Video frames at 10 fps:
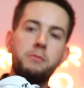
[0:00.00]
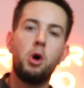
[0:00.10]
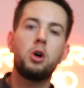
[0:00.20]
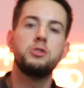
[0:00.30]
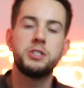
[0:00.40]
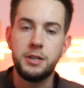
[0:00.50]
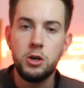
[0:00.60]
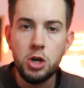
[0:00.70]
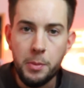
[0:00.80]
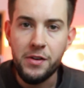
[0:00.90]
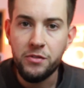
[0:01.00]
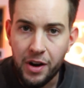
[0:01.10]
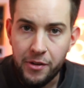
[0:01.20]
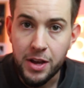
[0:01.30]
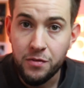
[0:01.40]
more content coming
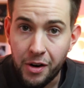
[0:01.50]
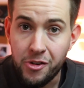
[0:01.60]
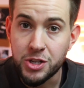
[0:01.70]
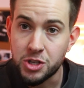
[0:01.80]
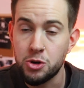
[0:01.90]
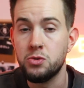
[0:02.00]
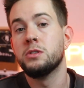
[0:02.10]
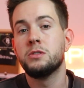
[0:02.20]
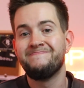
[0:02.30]
very, very soon.